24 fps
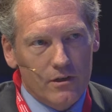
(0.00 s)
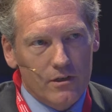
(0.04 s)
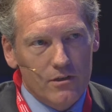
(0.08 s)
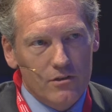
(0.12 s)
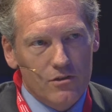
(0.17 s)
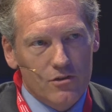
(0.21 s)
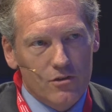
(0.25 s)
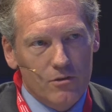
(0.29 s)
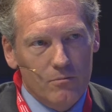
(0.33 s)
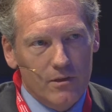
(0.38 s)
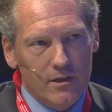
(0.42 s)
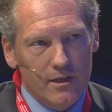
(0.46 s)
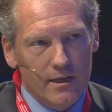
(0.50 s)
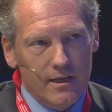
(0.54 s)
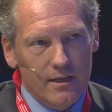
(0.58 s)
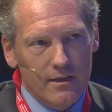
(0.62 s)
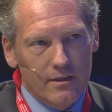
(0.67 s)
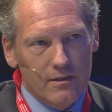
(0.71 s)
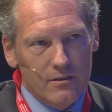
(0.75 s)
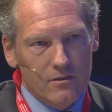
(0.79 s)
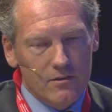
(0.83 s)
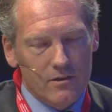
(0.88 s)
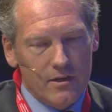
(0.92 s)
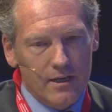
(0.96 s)
consumer need
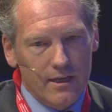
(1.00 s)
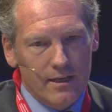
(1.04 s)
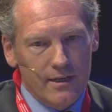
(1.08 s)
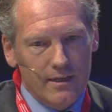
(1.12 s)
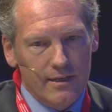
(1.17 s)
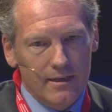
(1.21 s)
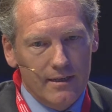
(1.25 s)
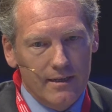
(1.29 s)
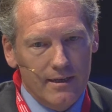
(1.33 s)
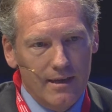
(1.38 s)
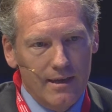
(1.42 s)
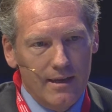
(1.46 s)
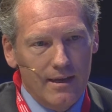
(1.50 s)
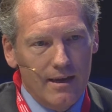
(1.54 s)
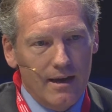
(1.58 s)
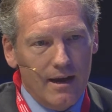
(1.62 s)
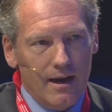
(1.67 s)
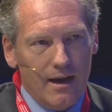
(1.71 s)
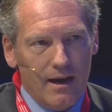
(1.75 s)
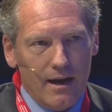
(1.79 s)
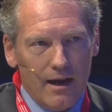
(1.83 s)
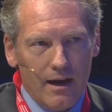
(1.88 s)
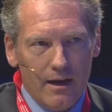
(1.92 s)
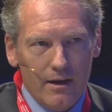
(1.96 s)
is key.
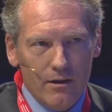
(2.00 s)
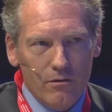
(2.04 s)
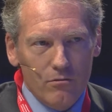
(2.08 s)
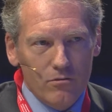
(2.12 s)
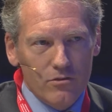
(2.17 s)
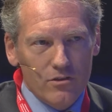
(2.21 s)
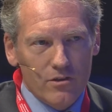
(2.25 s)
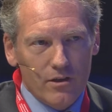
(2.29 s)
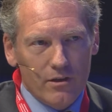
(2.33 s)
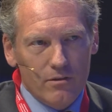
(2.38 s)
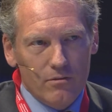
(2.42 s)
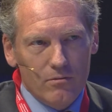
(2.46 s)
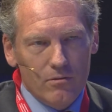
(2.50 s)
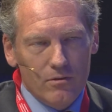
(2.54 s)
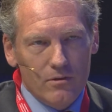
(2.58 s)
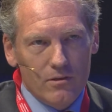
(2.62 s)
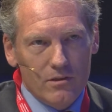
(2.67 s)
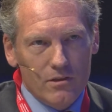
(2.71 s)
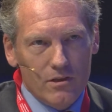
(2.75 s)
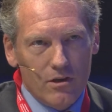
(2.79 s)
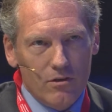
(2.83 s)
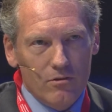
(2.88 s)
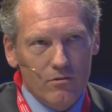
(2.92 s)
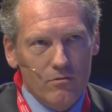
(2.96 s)
I also
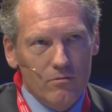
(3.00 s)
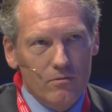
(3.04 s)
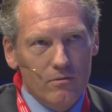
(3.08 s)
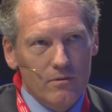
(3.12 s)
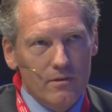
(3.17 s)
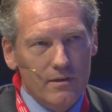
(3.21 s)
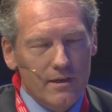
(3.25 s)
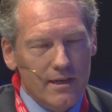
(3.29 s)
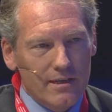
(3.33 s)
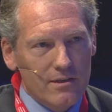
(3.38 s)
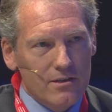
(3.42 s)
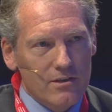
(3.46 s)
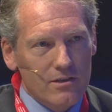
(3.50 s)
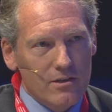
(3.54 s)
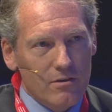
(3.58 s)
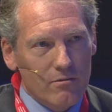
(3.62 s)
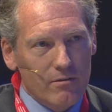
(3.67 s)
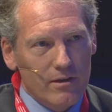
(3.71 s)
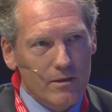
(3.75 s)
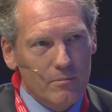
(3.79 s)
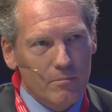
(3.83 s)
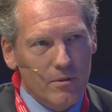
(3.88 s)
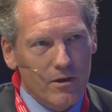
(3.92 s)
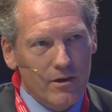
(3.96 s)
don't
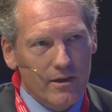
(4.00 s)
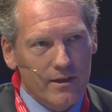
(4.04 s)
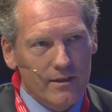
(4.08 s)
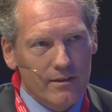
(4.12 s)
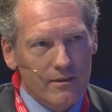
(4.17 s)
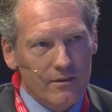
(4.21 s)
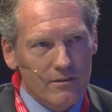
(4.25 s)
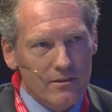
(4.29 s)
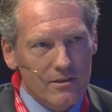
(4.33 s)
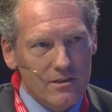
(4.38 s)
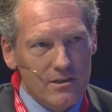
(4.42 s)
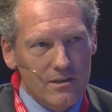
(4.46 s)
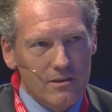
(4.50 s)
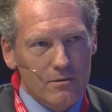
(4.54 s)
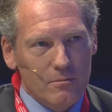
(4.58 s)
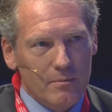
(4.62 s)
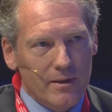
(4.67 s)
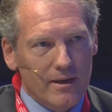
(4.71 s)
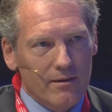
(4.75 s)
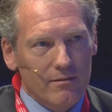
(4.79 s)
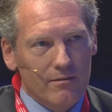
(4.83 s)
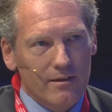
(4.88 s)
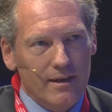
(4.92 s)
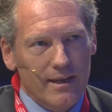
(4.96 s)
necessarily buy that this is
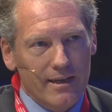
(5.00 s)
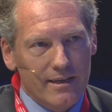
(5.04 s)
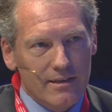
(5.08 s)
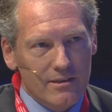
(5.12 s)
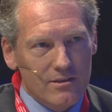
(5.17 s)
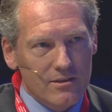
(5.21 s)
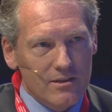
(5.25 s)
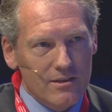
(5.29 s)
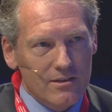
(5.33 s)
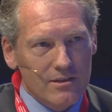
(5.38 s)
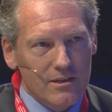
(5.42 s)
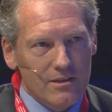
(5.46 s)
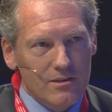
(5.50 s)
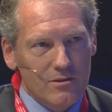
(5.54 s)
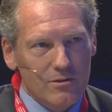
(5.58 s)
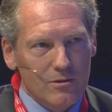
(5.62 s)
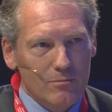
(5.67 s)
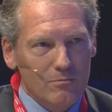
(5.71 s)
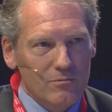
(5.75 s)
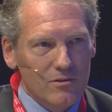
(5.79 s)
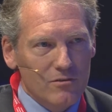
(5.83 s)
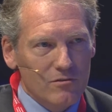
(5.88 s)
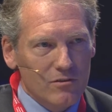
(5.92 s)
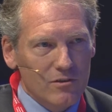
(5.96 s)
about legacy
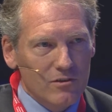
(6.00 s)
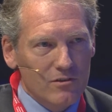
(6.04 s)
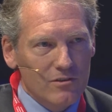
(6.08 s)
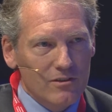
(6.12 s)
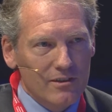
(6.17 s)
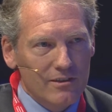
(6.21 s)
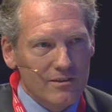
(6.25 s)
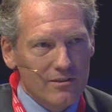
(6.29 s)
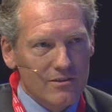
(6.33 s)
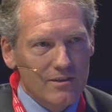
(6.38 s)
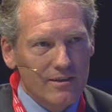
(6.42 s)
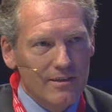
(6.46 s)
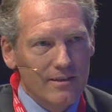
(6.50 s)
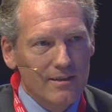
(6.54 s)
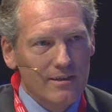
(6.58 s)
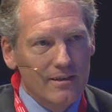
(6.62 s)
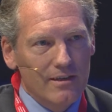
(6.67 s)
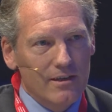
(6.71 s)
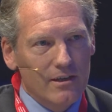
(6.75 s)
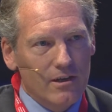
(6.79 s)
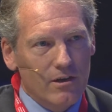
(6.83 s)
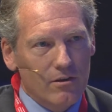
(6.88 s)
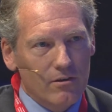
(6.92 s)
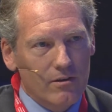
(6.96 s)
systems versus
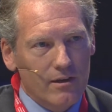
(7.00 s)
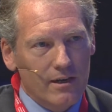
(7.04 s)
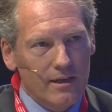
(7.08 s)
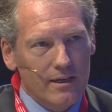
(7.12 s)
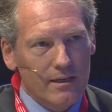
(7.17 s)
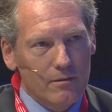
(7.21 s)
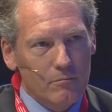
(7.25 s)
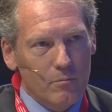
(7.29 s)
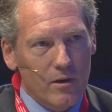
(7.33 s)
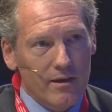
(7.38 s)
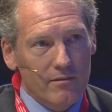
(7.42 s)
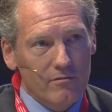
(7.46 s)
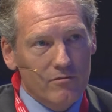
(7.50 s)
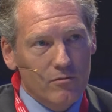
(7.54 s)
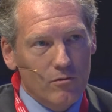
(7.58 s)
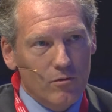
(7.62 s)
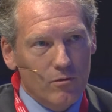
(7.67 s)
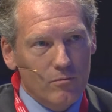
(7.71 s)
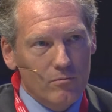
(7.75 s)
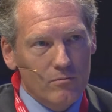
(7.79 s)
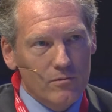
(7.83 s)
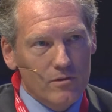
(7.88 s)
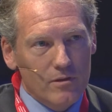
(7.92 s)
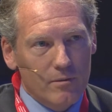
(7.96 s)
clean
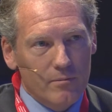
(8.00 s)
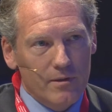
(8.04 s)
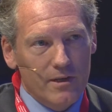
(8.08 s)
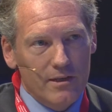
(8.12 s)
platforms. I mean,